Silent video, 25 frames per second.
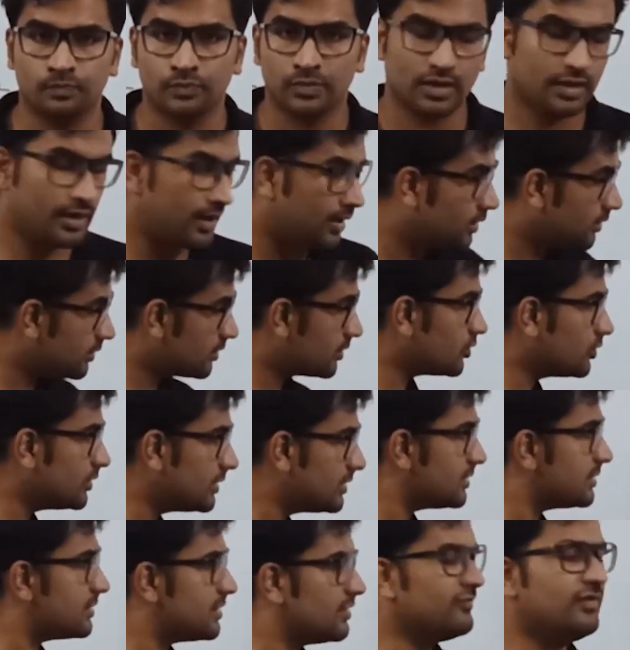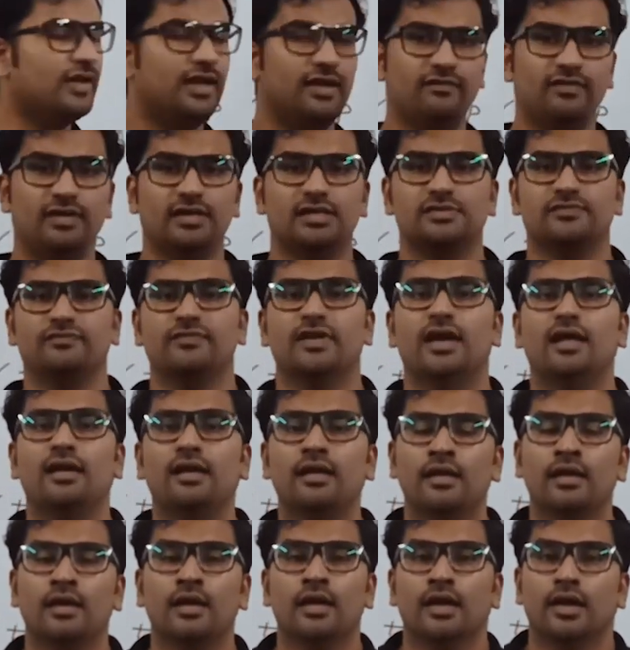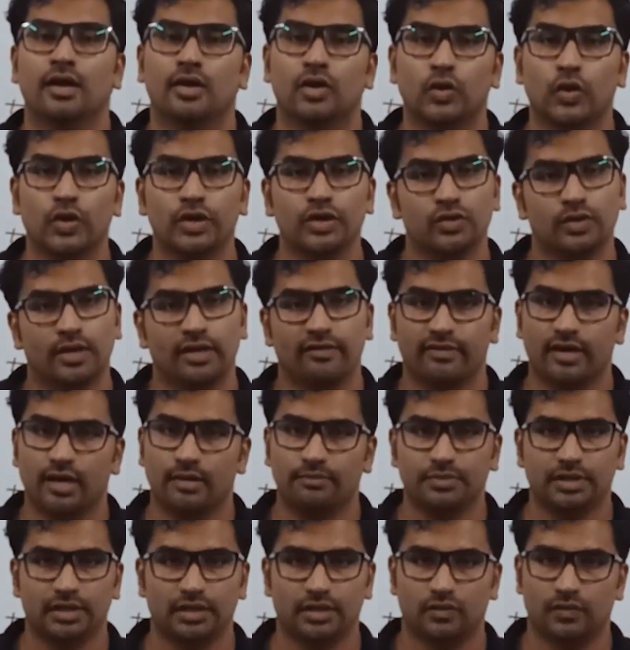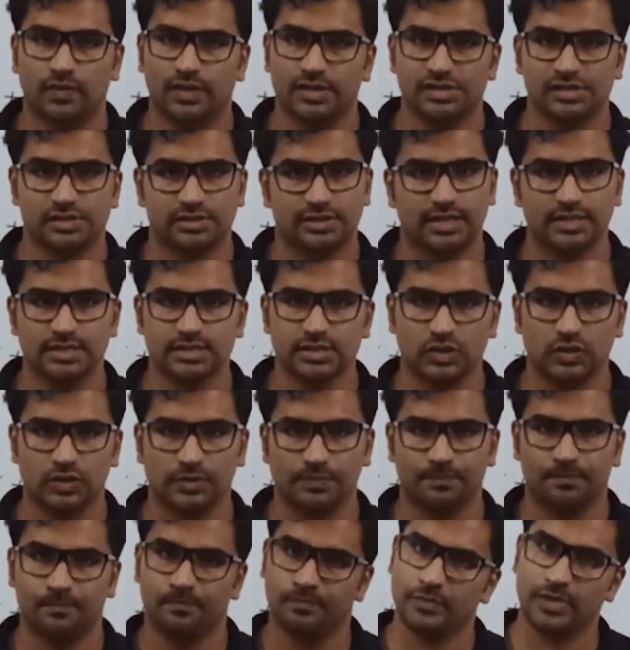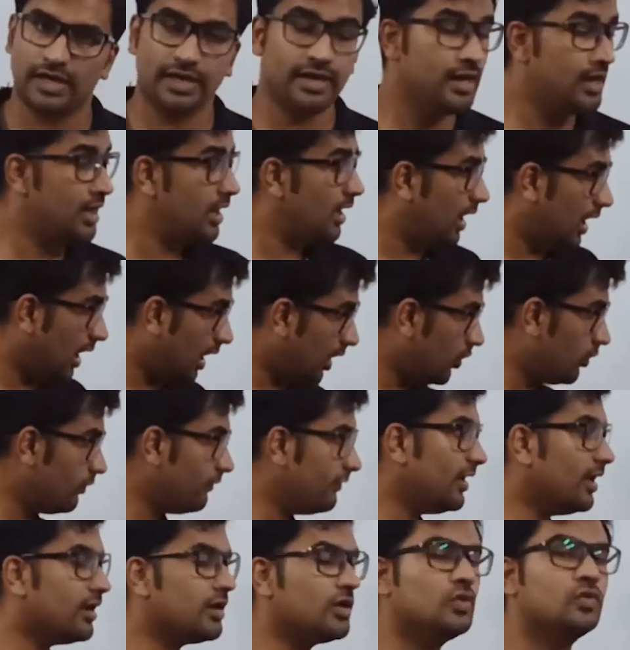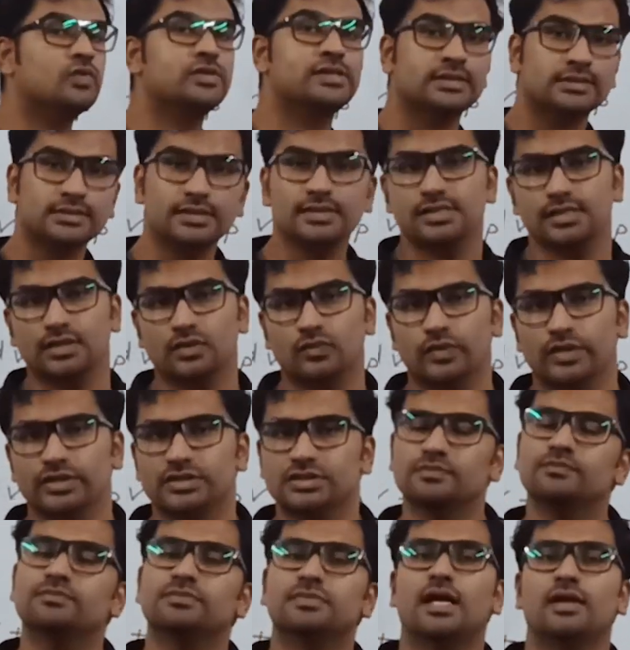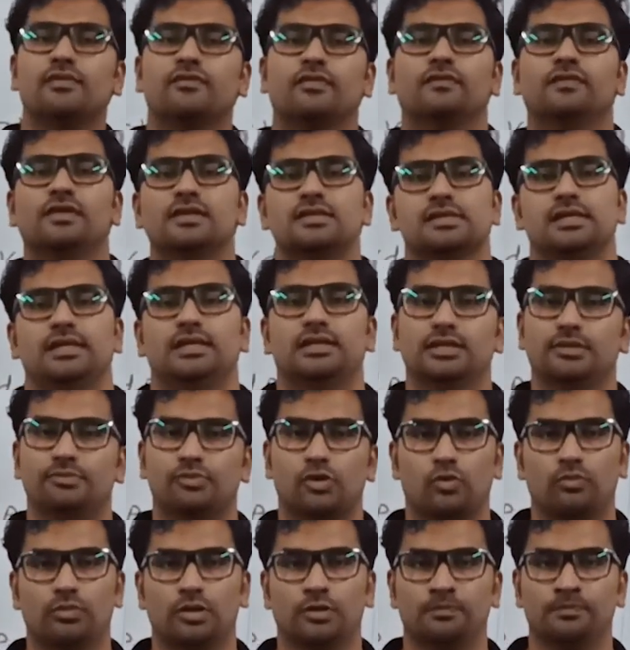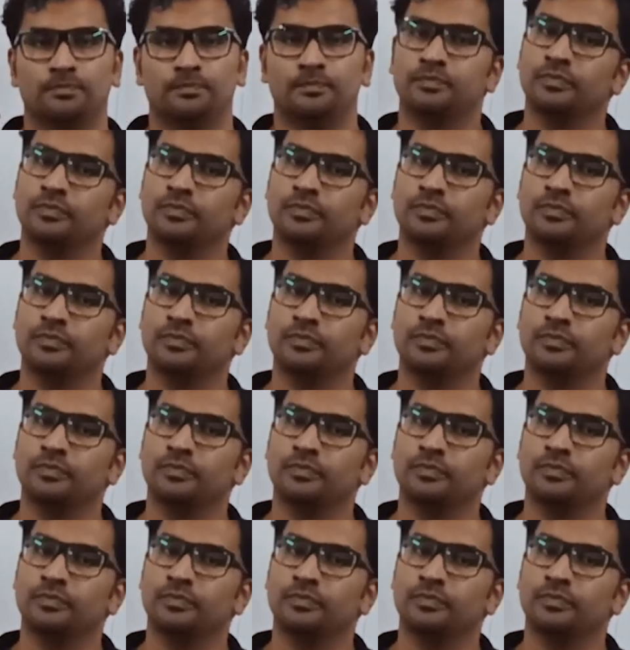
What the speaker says: Right. So this is the way we are going to develop the equation. That's all. Right. How we are using this equation, that we will see in the problem.